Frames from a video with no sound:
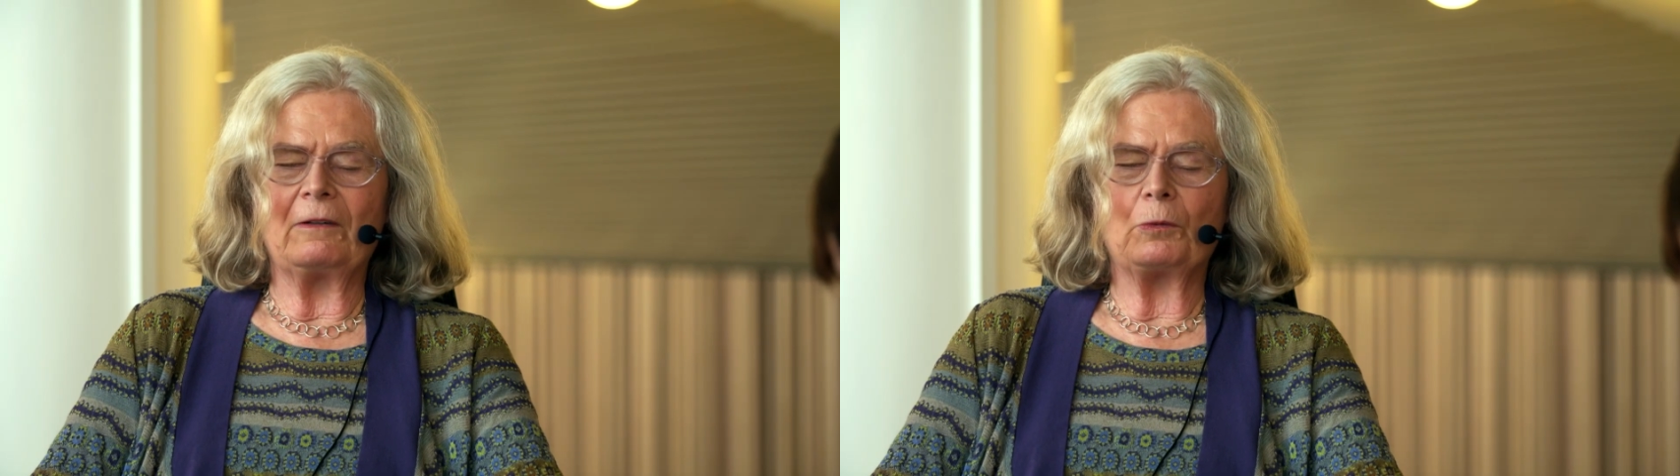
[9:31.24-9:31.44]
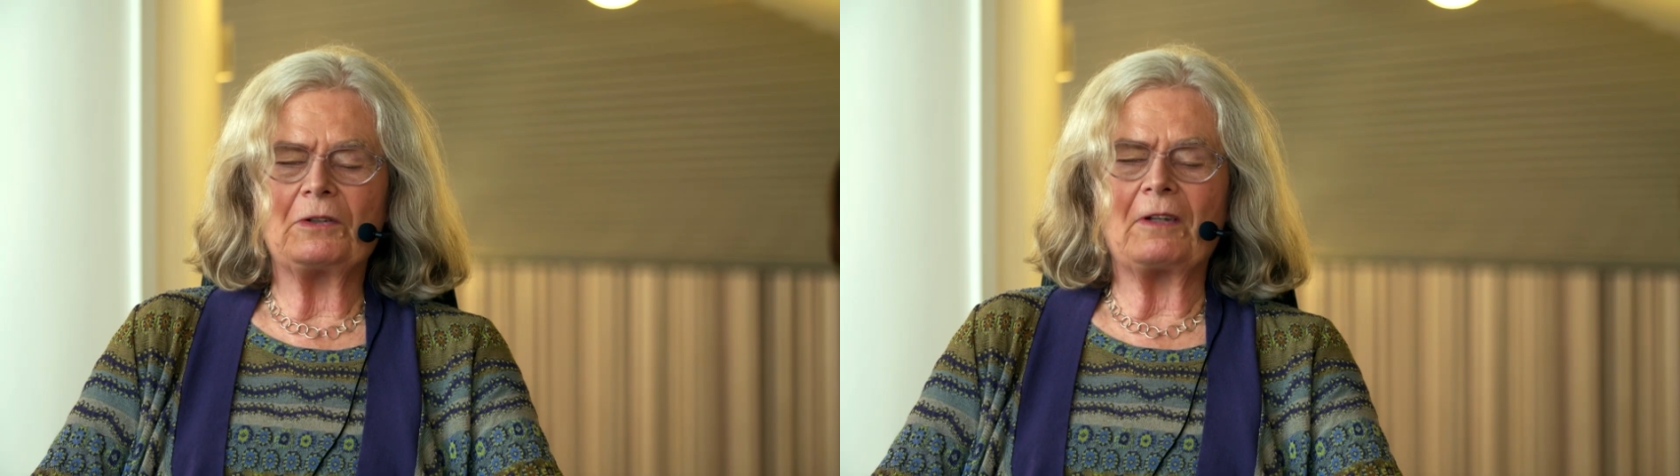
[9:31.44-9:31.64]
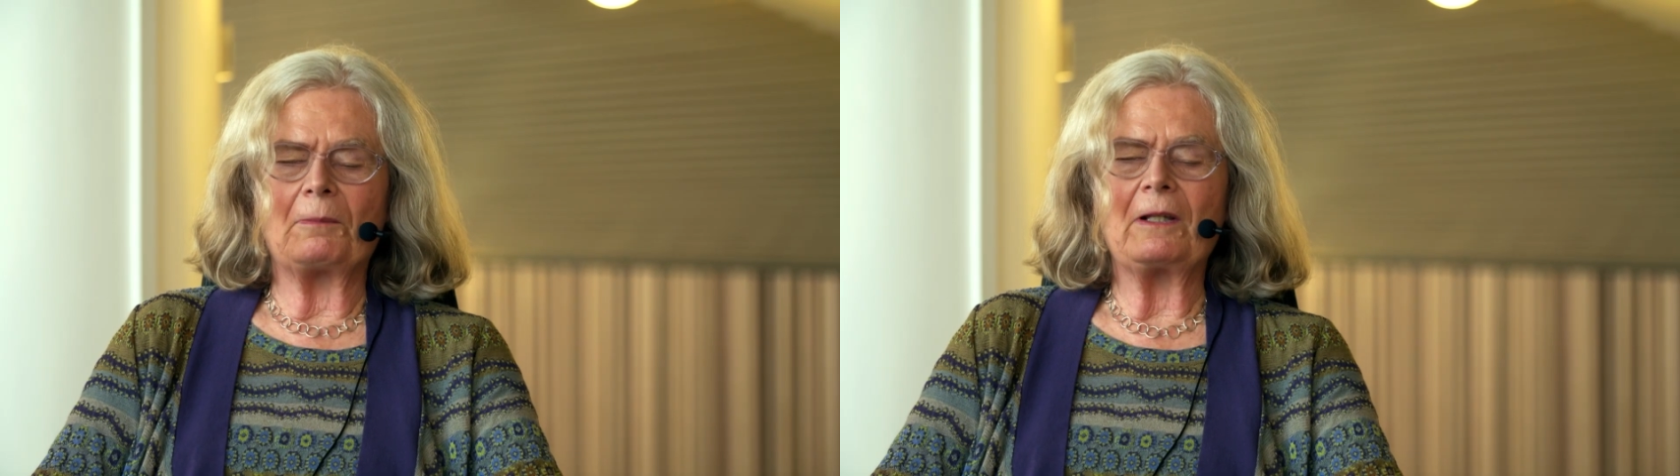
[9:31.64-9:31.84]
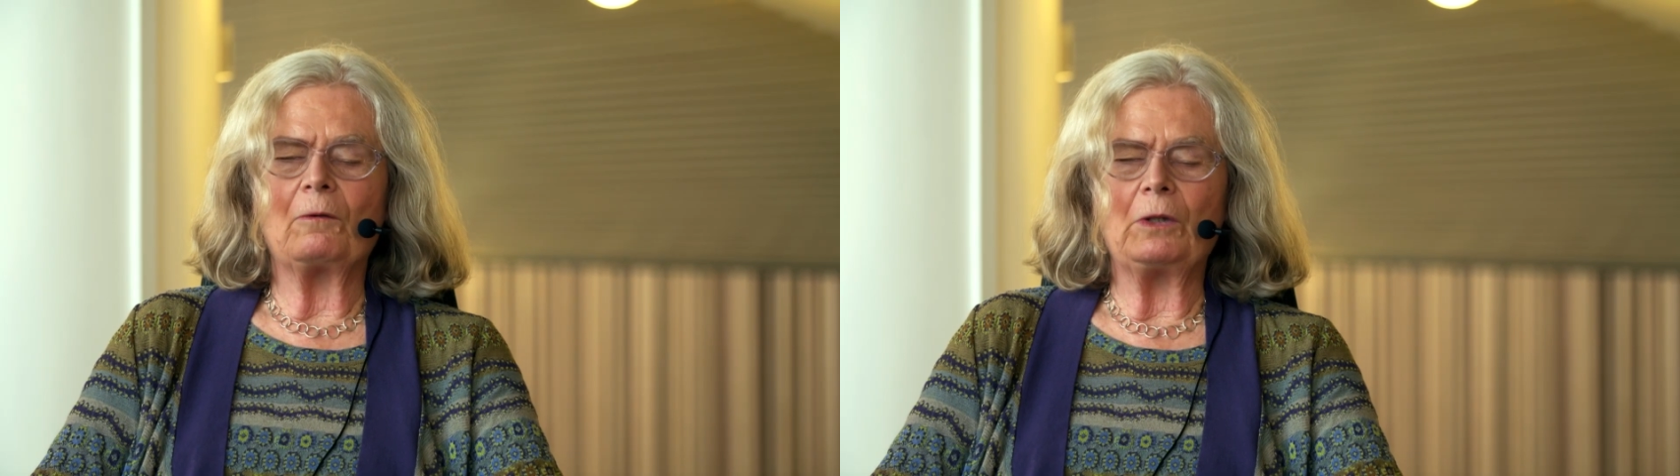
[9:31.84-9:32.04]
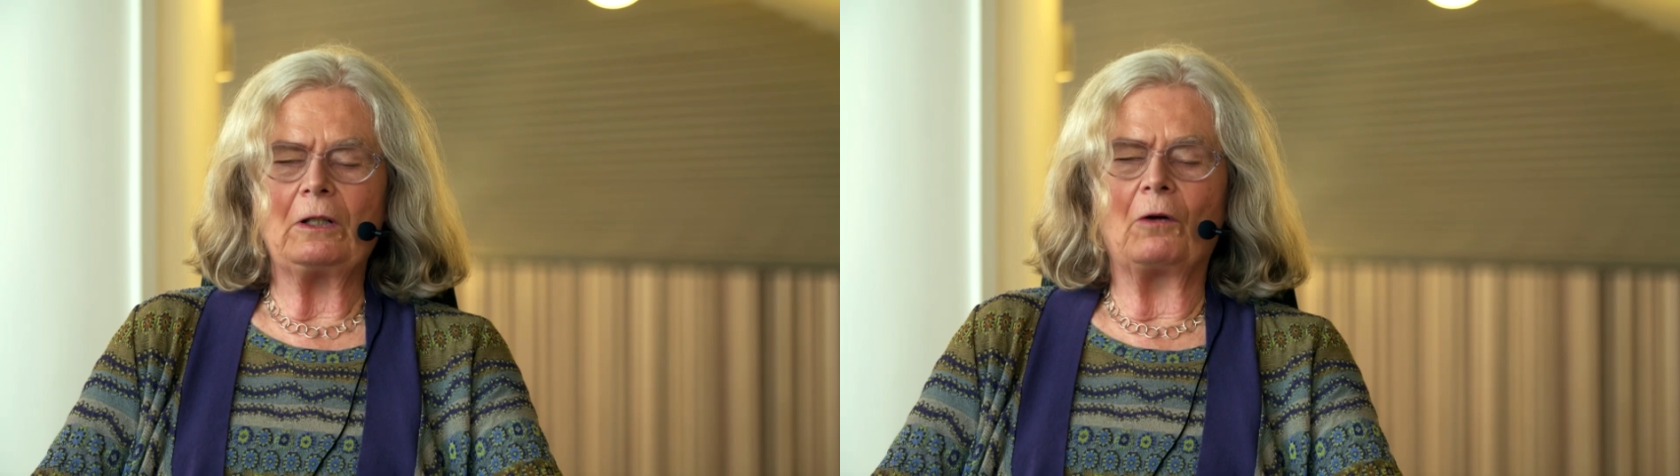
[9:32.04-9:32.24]
it was something
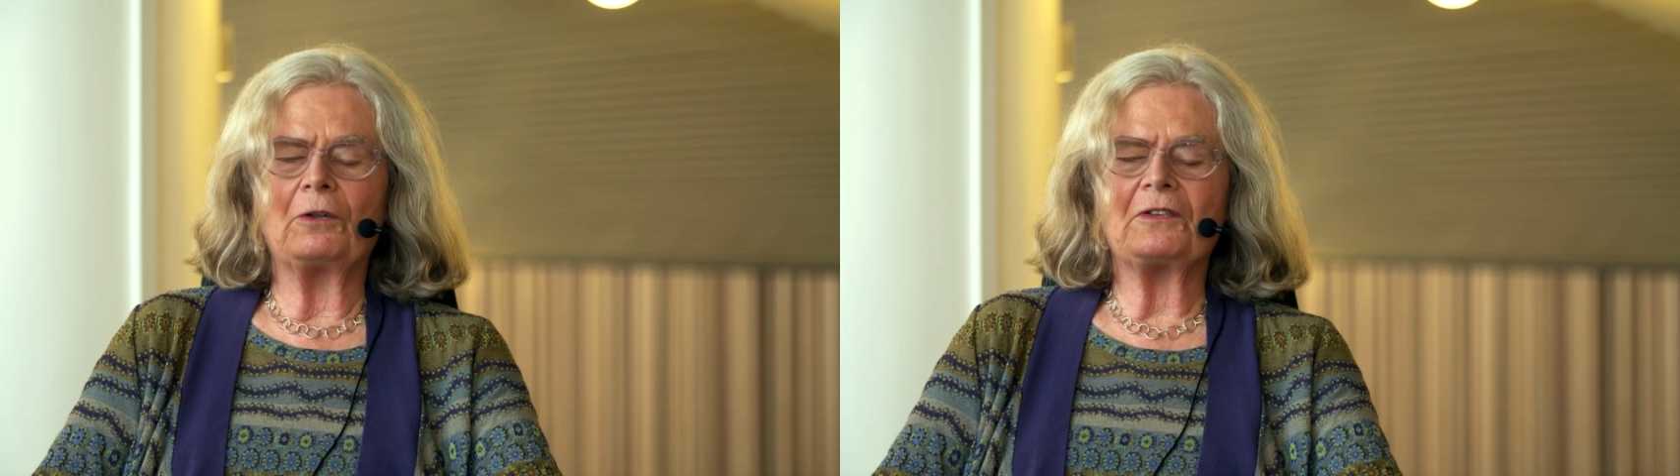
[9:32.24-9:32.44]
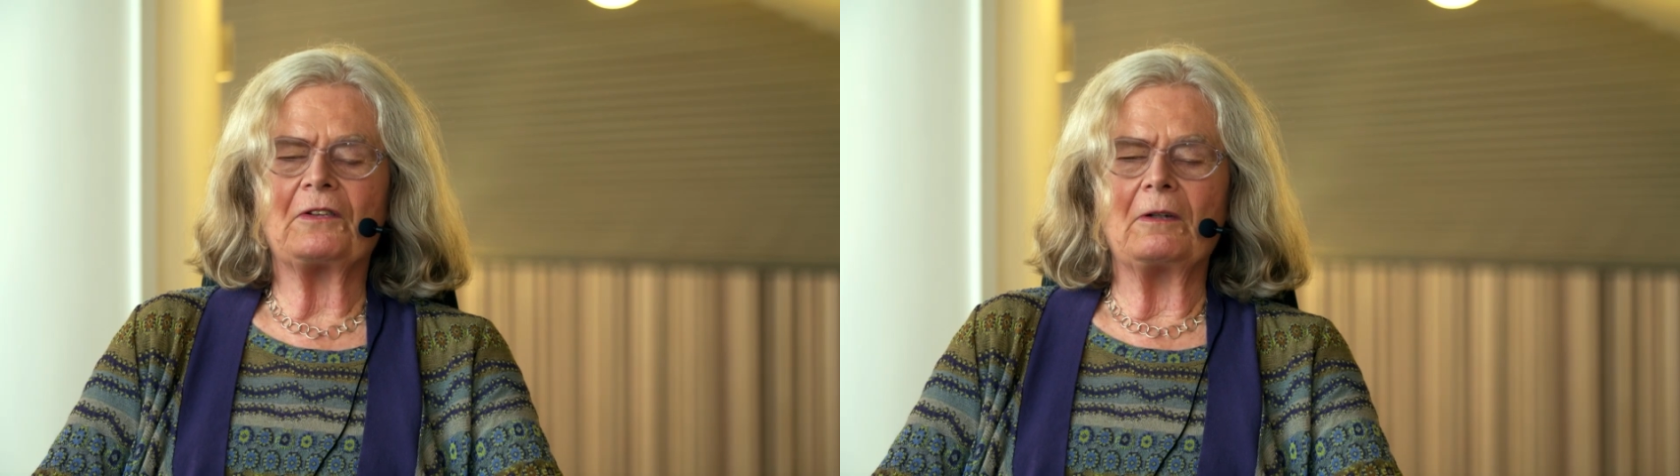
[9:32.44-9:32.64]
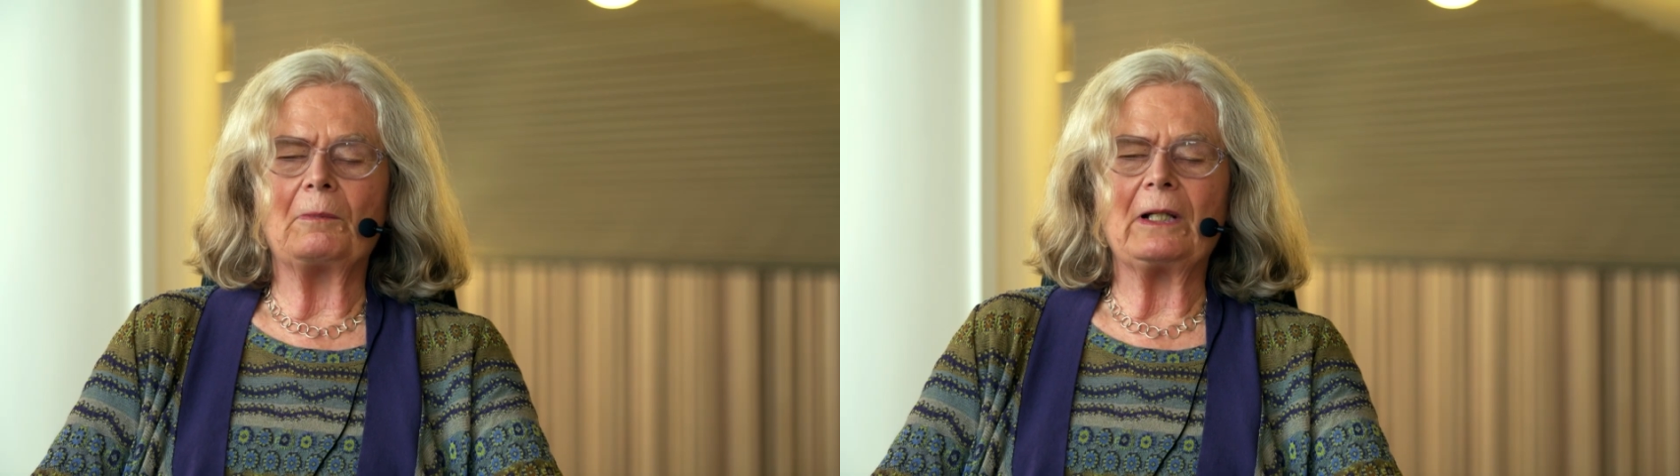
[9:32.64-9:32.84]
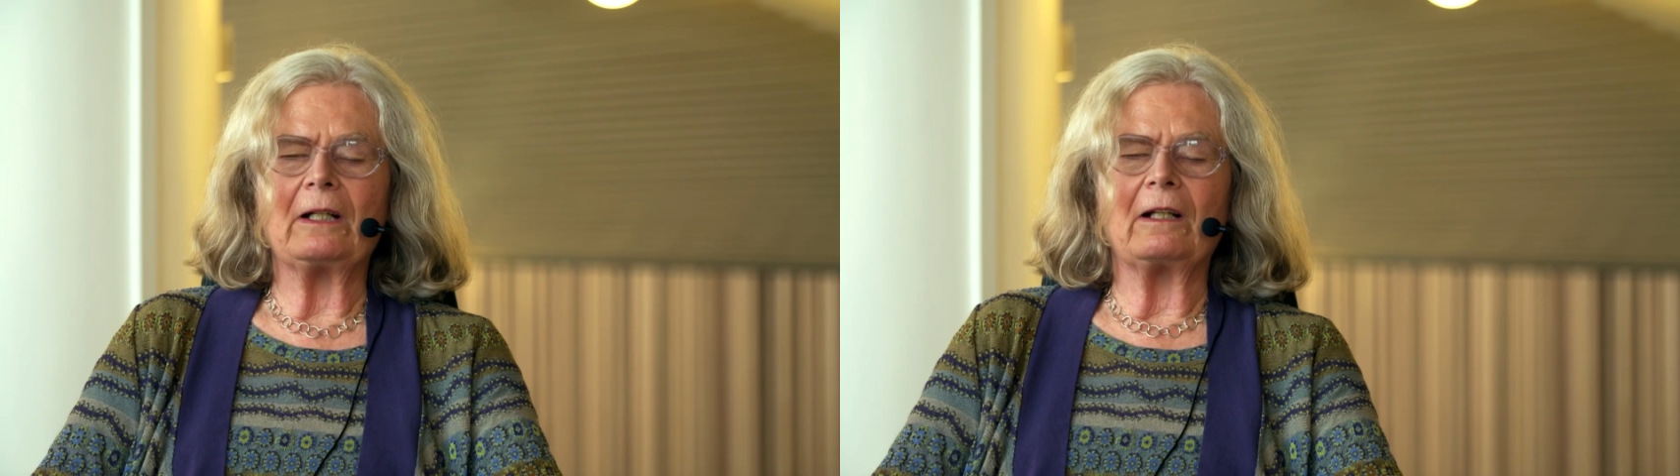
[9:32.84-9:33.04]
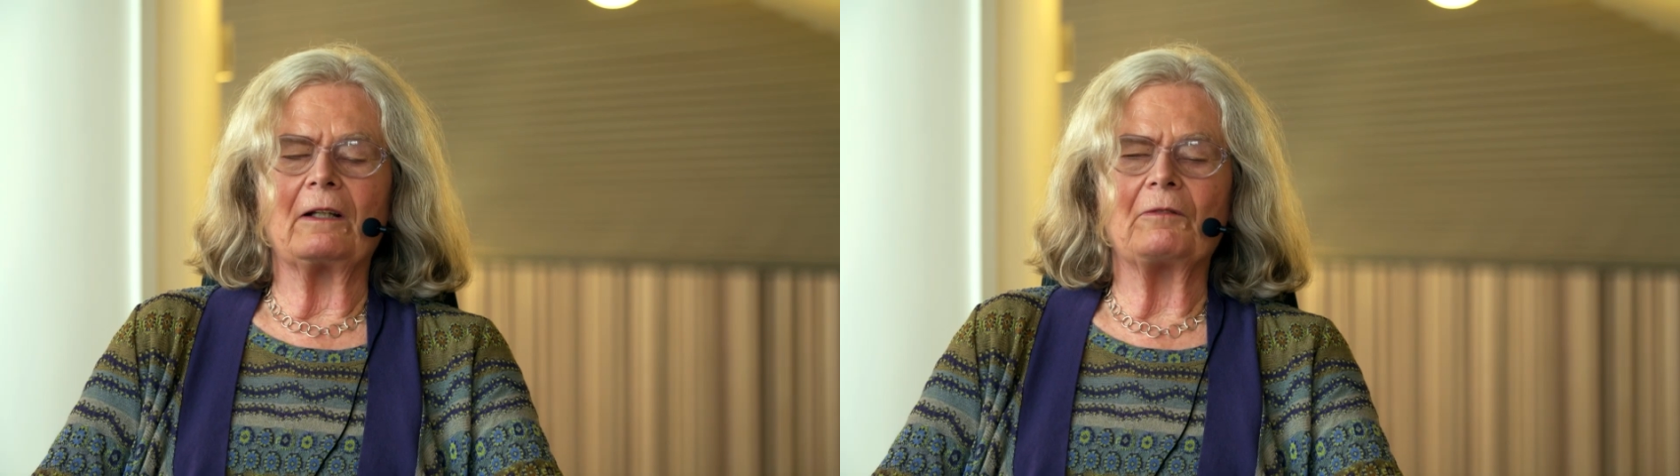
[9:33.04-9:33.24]
that we noticed in the beginning